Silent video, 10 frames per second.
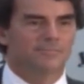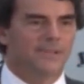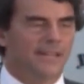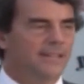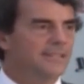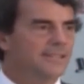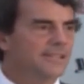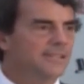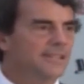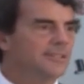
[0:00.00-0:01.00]
it
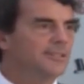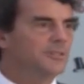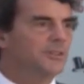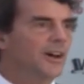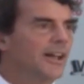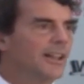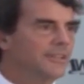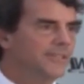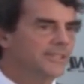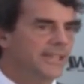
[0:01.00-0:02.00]
doesn't include all
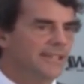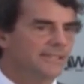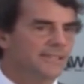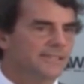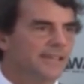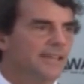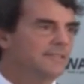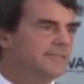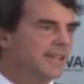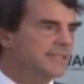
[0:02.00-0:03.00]
of the senses.
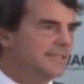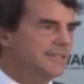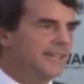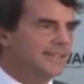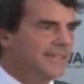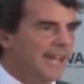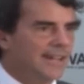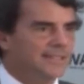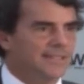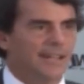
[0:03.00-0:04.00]
Does it get
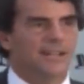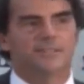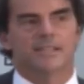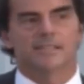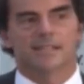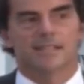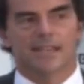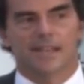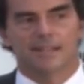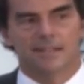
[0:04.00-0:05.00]
tactile? Does it
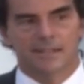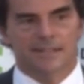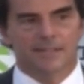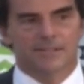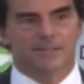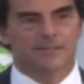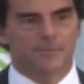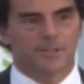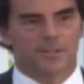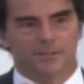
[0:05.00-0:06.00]
get
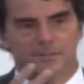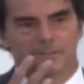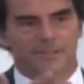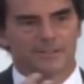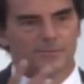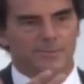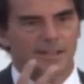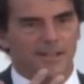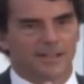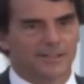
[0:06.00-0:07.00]
your
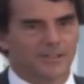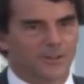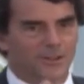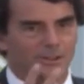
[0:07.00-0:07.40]
or